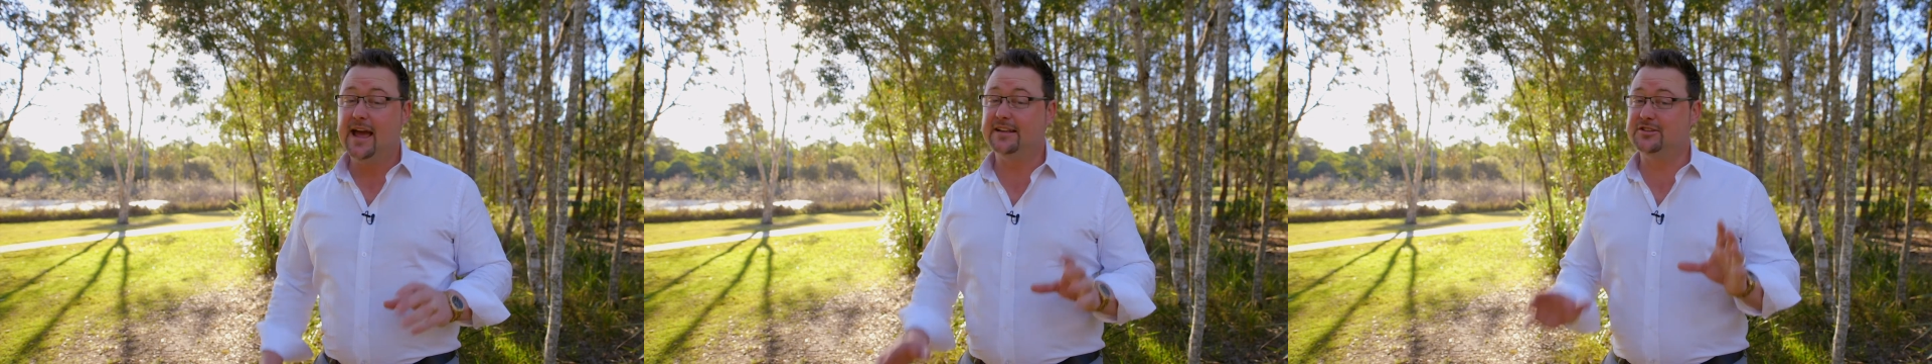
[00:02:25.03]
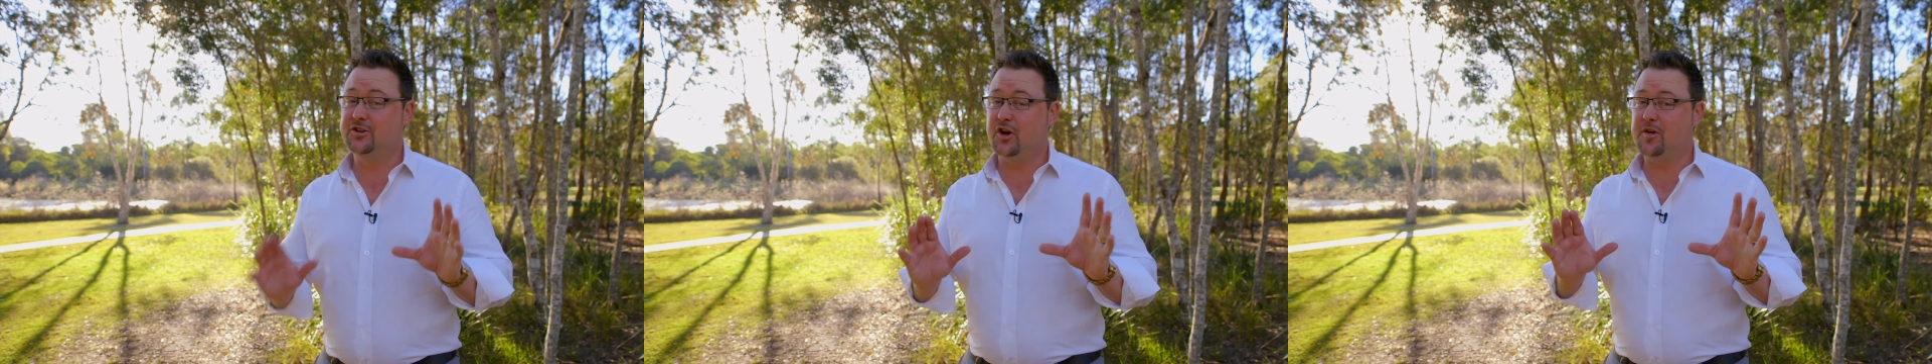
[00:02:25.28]

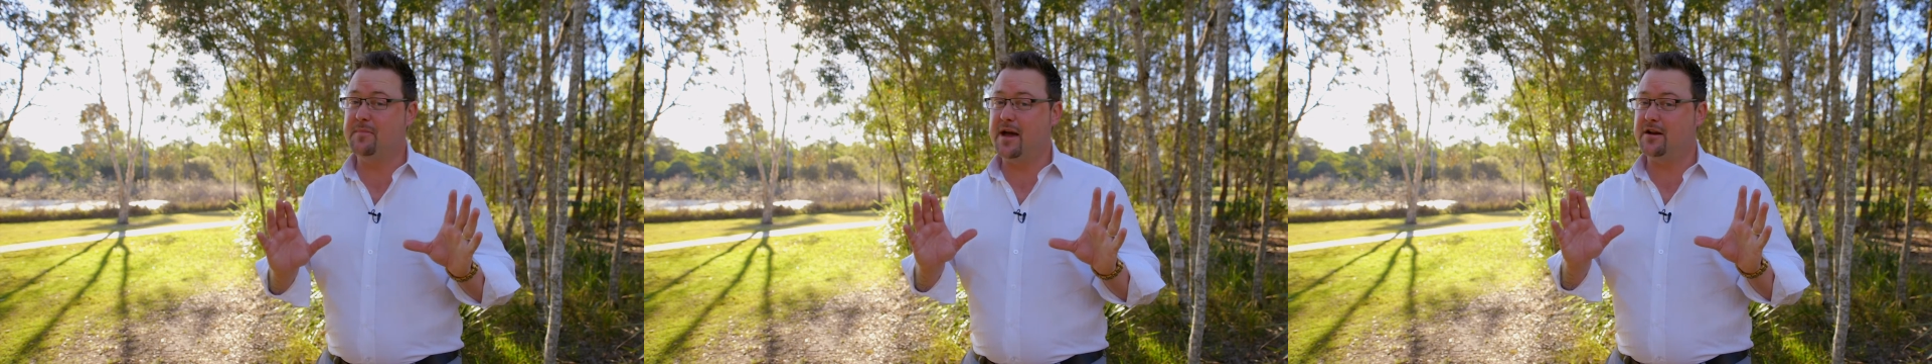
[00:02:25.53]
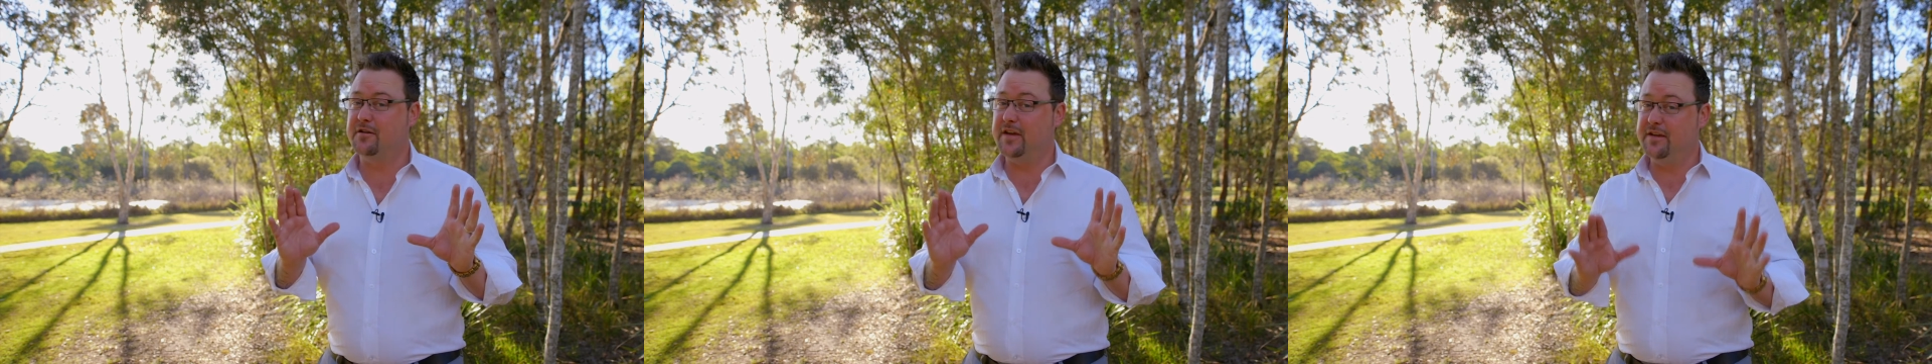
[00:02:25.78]
It's not a
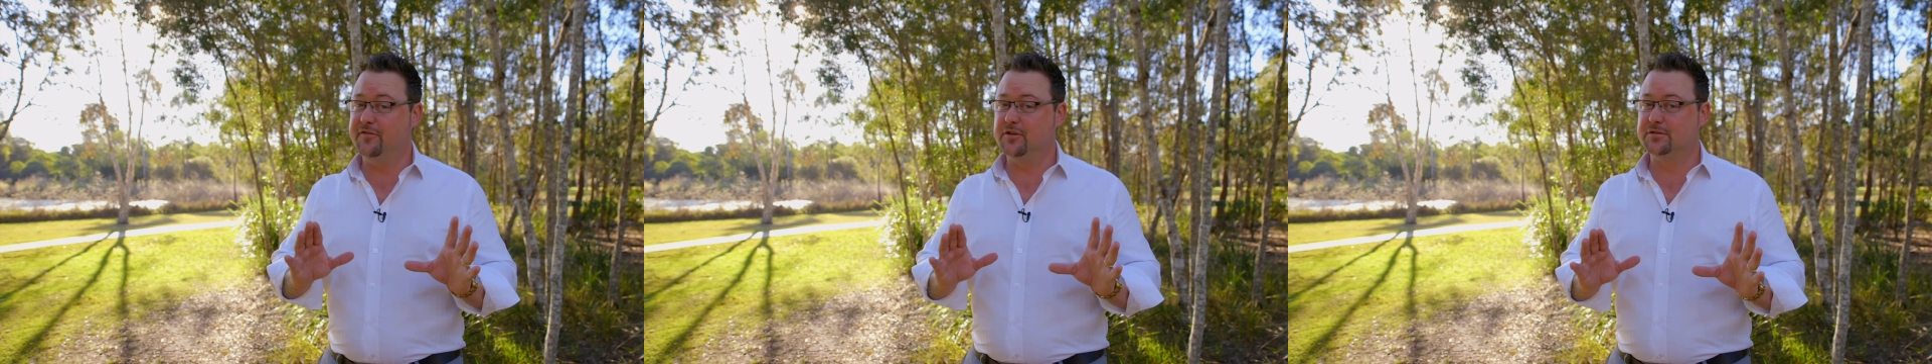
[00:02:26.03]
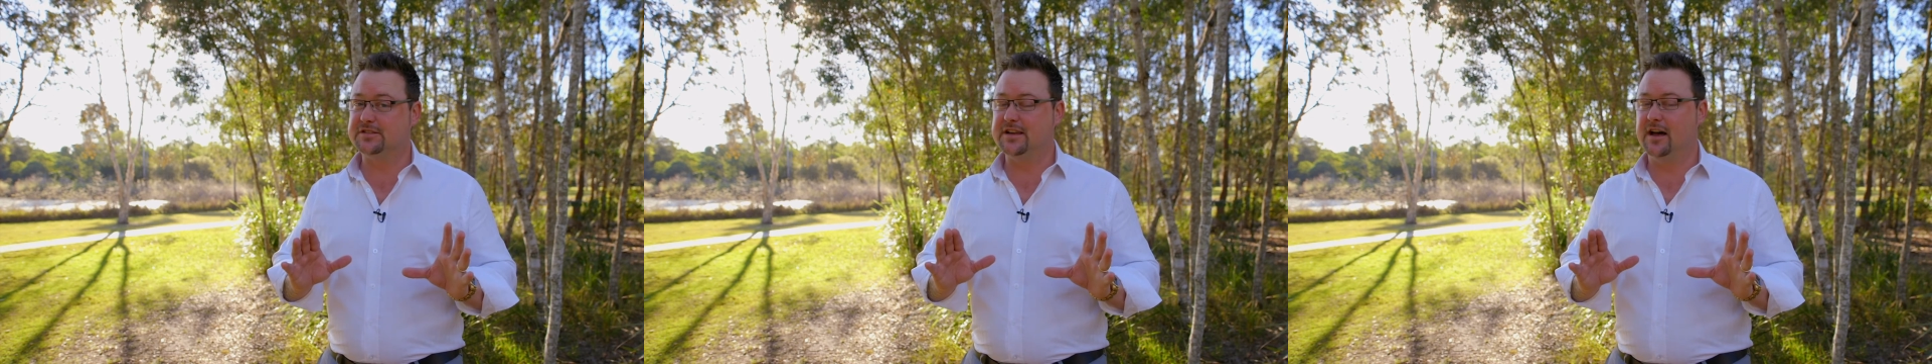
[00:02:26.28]
matter of if
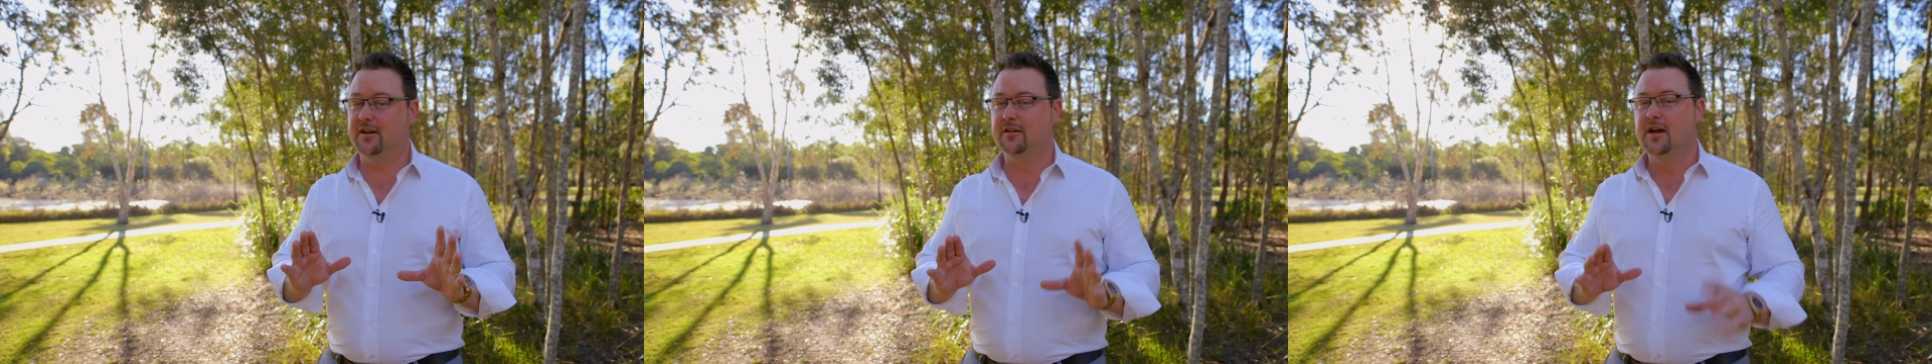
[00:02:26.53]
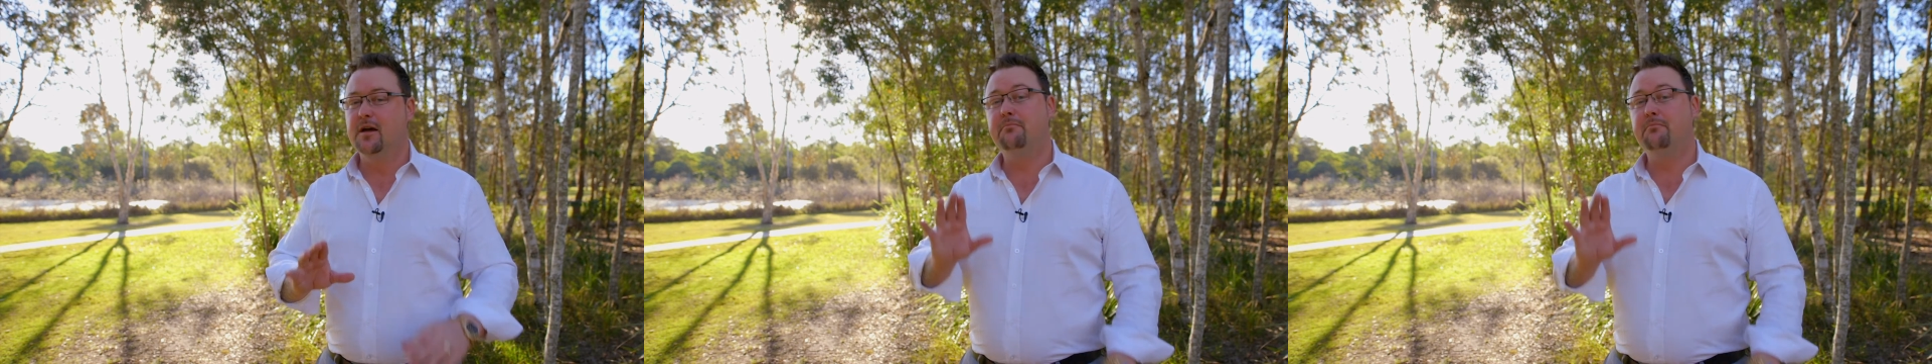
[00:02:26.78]
it'll sell,